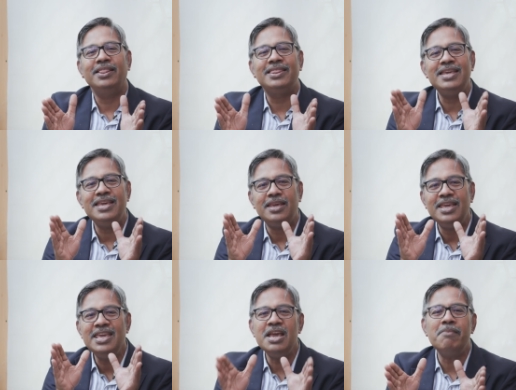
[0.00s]
the
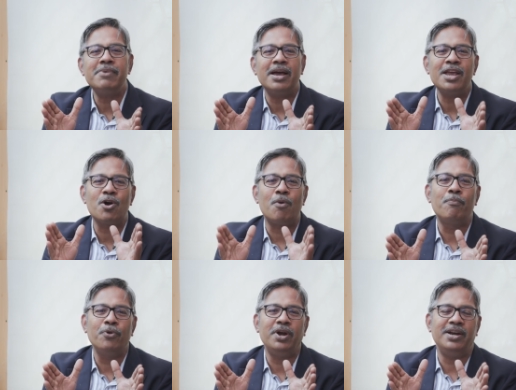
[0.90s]
EMI
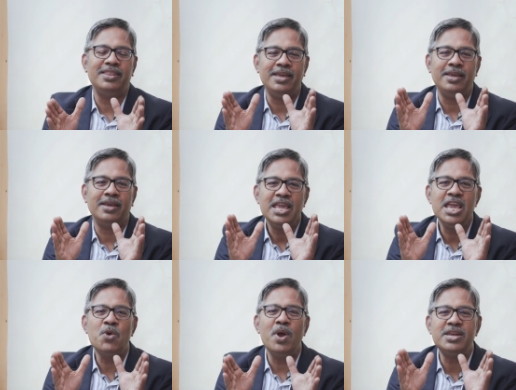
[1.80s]
component, the
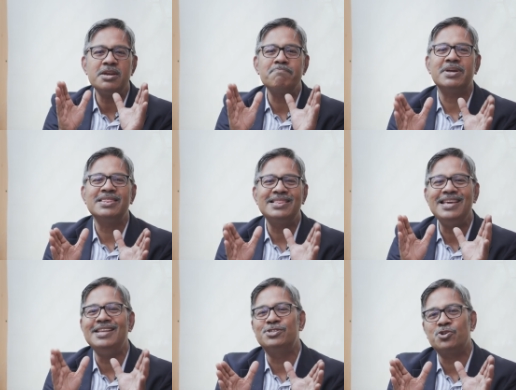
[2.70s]
equated
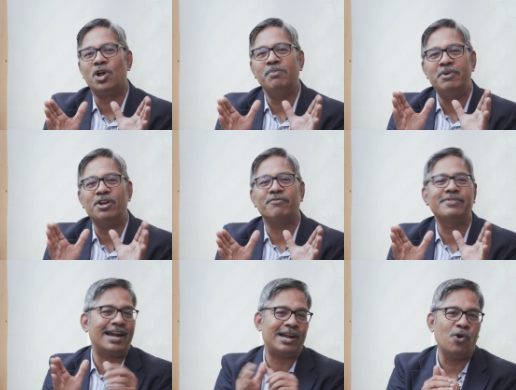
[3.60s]
monthly installment of
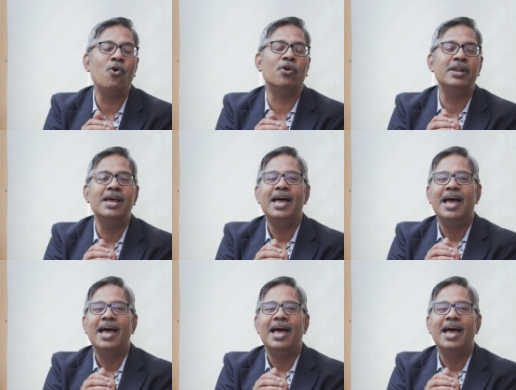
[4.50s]
that loan,